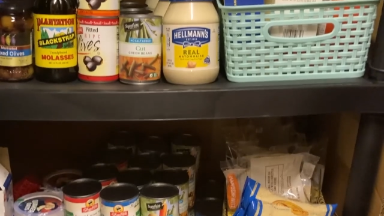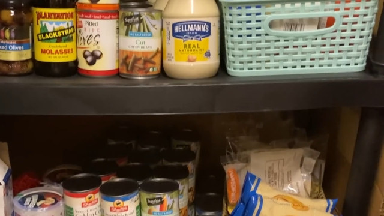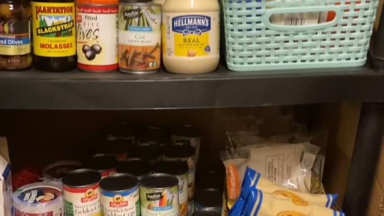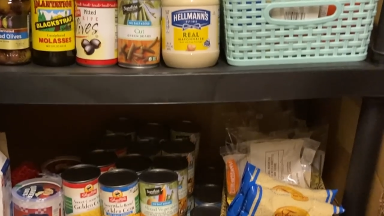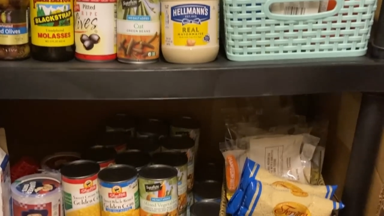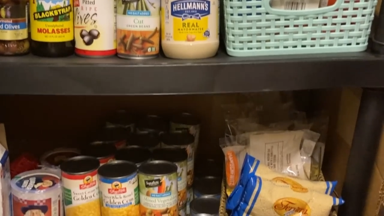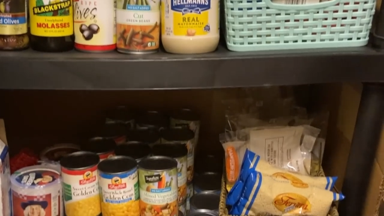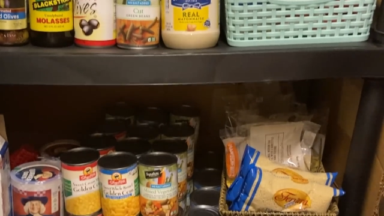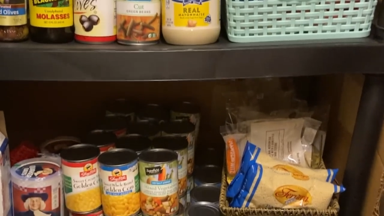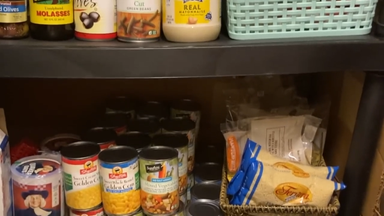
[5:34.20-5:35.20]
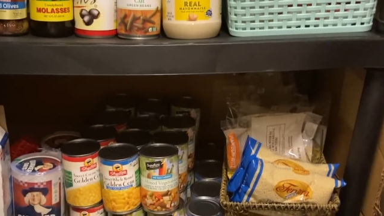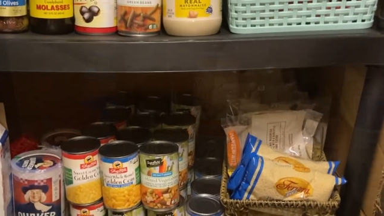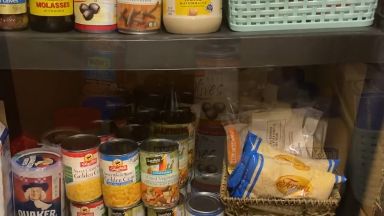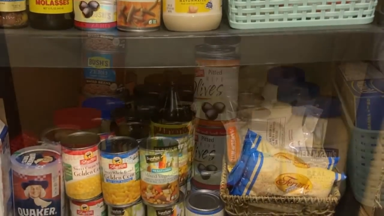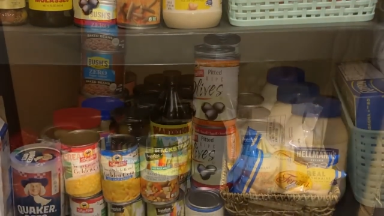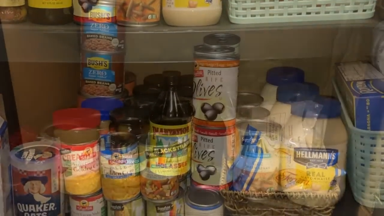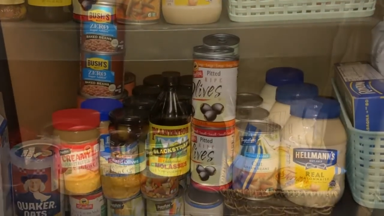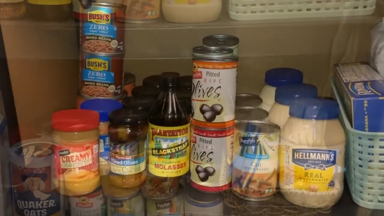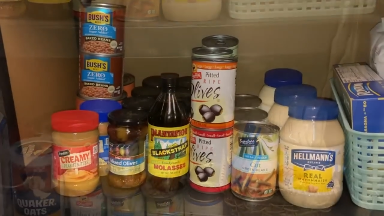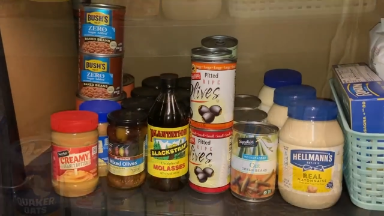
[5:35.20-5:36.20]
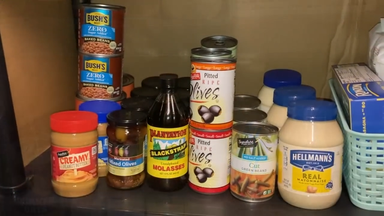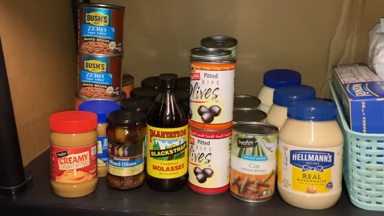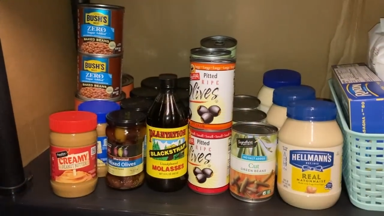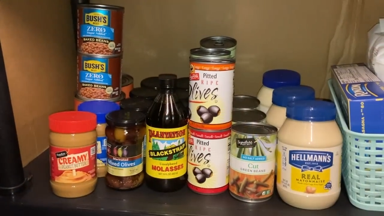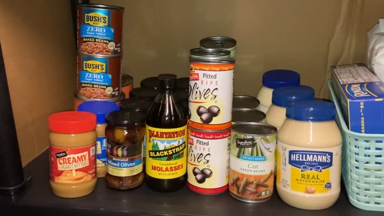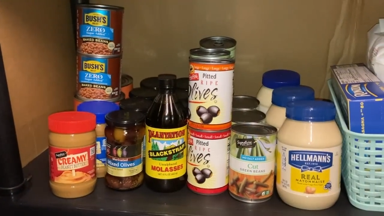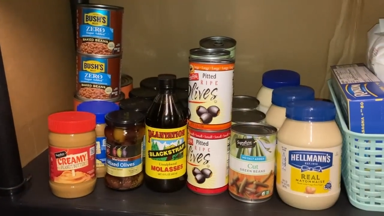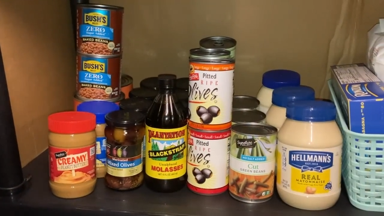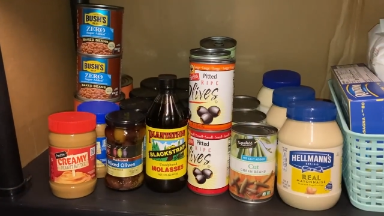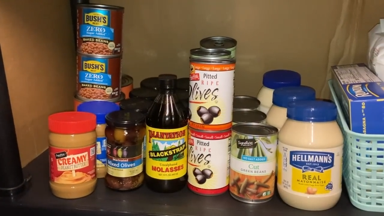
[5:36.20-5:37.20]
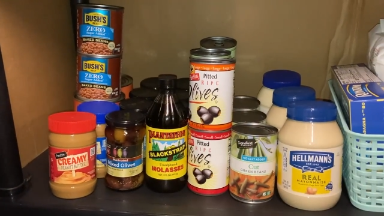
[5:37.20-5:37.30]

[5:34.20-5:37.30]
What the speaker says: No face is visible, so there are no lips to read.